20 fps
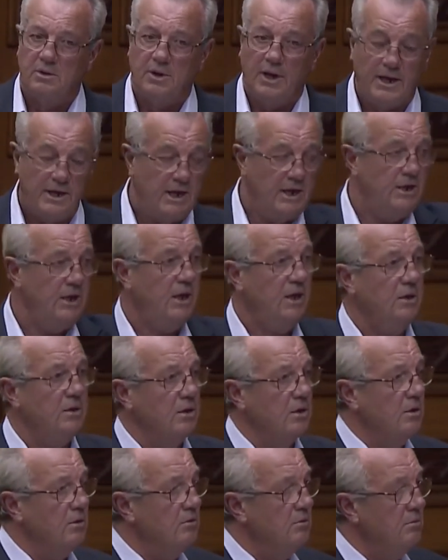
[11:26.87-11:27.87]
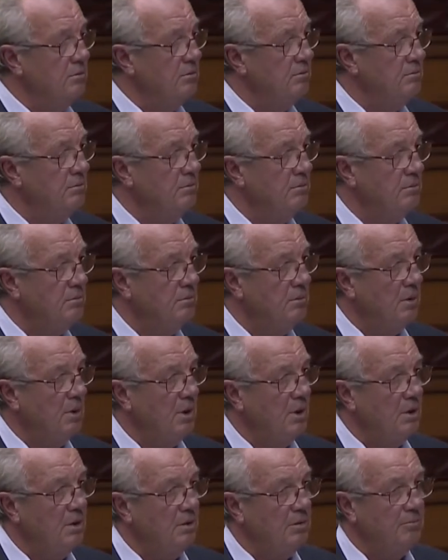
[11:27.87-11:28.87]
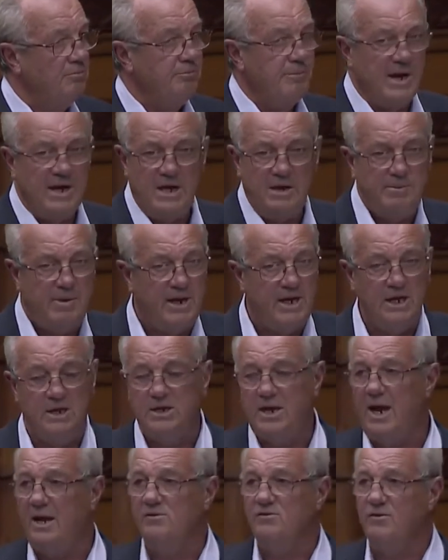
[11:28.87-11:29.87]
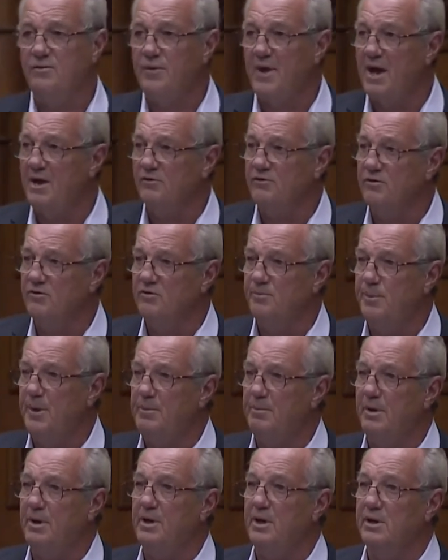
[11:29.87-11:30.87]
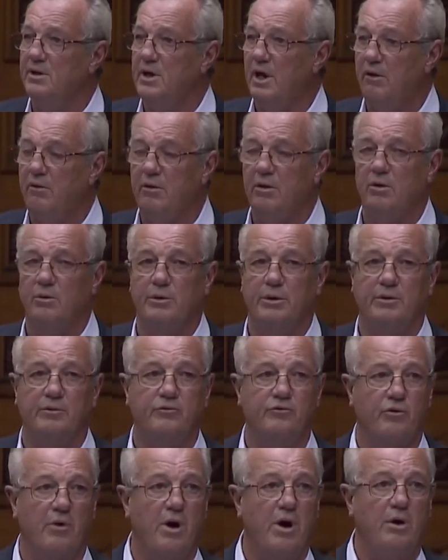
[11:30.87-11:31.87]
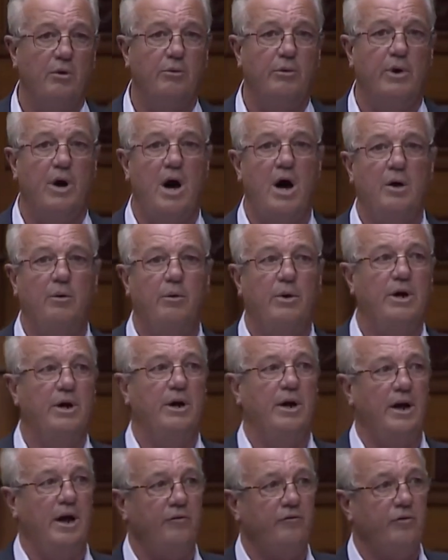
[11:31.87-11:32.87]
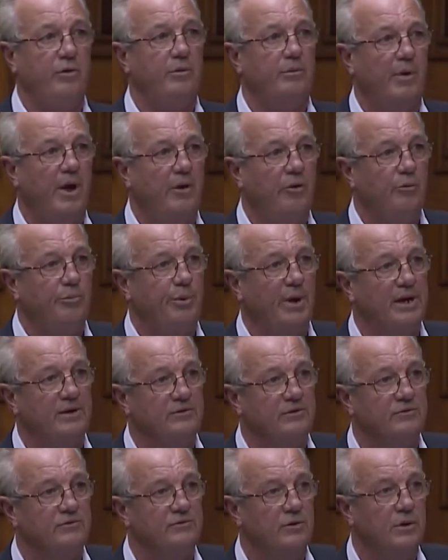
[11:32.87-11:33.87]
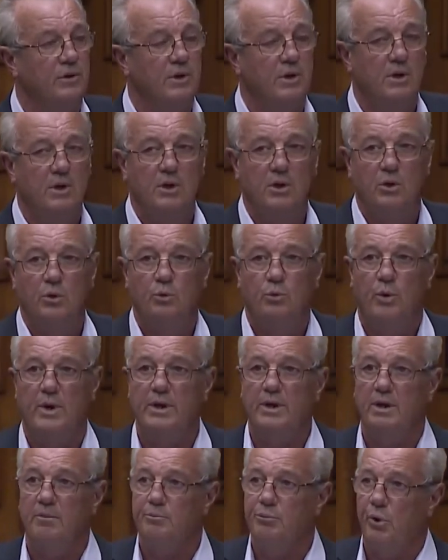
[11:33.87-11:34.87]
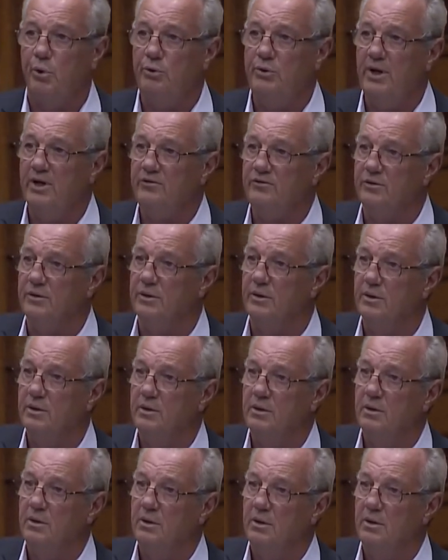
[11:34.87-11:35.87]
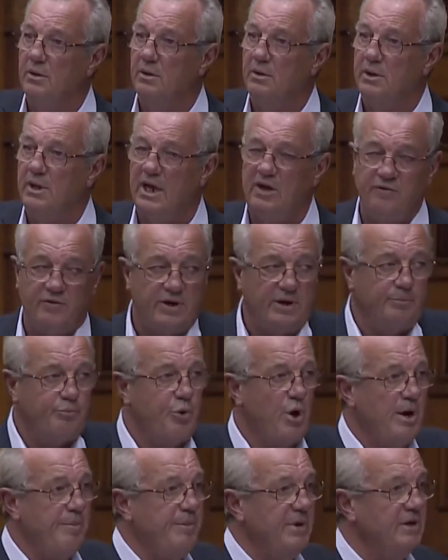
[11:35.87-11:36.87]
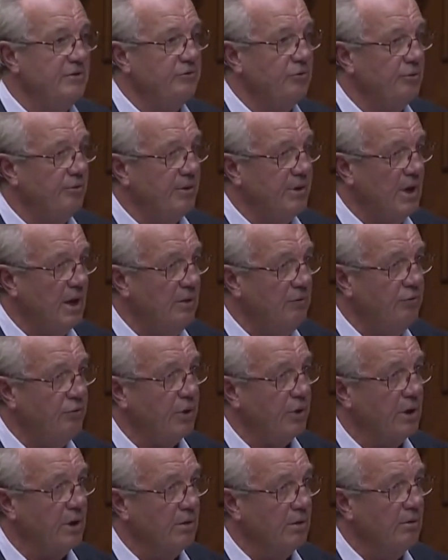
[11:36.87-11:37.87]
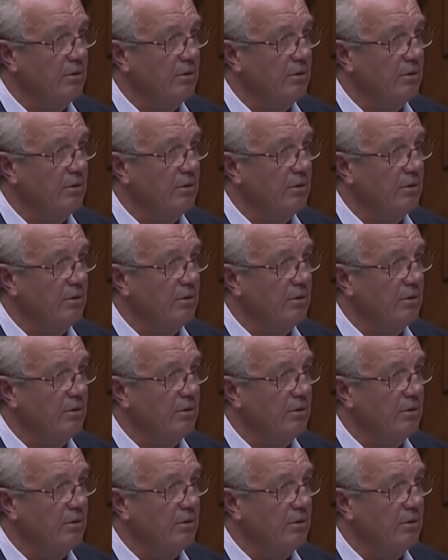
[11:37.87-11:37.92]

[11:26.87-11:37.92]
And they did. Many, many tens of thousands of people in Ontario, in Toronto, Ottawa, ever, other places went and protested. Even the Prime Minister of the country.